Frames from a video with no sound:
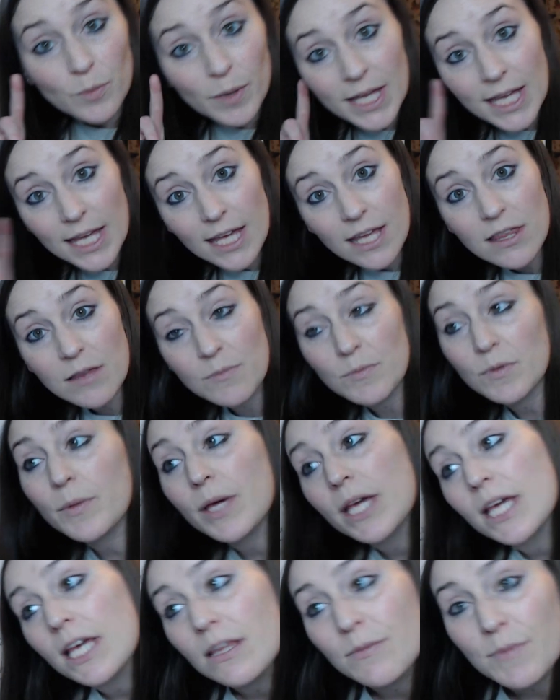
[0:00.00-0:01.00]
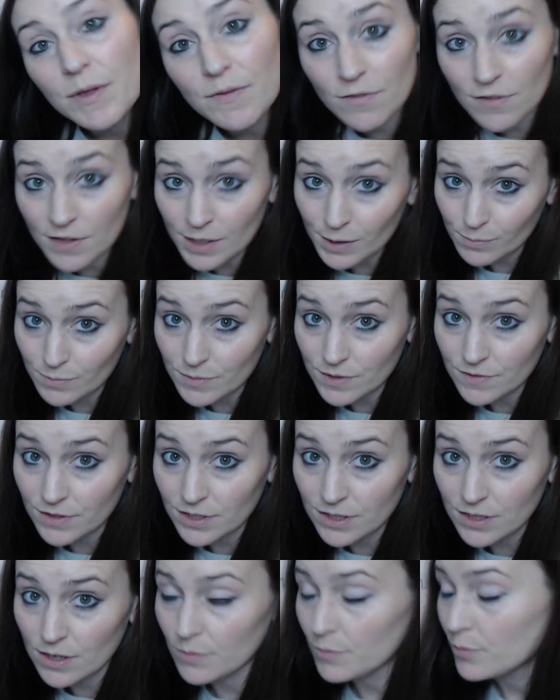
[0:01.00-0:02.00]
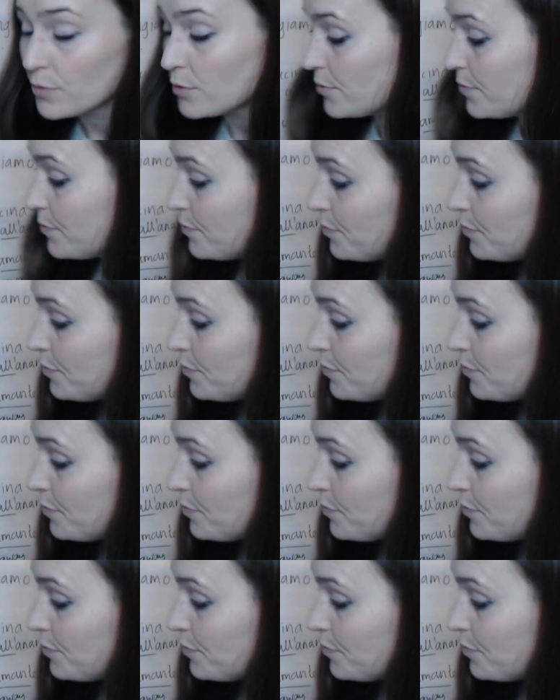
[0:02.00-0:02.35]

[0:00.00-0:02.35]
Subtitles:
might hear them. You might hear them in films, for example.